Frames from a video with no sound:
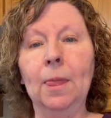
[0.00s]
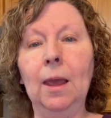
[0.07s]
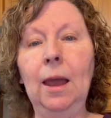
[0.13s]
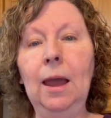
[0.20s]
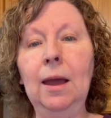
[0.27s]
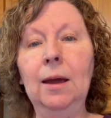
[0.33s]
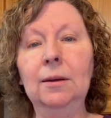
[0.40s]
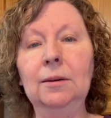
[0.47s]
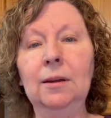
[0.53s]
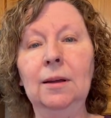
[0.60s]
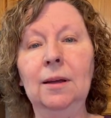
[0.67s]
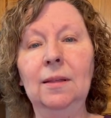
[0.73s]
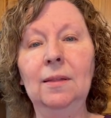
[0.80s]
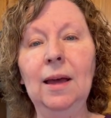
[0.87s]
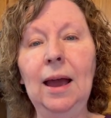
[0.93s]
And
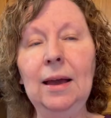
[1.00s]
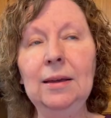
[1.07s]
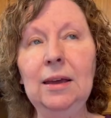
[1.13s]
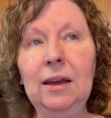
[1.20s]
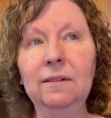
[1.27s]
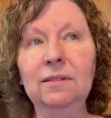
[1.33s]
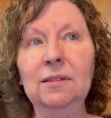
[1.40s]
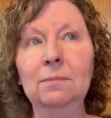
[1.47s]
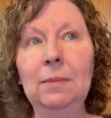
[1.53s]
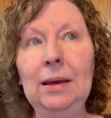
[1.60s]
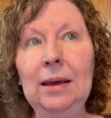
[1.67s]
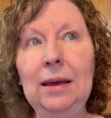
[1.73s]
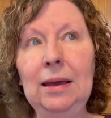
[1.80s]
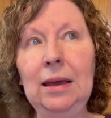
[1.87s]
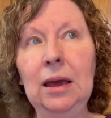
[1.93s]
that gives
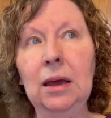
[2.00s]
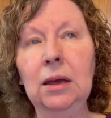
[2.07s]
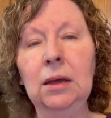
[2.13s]
me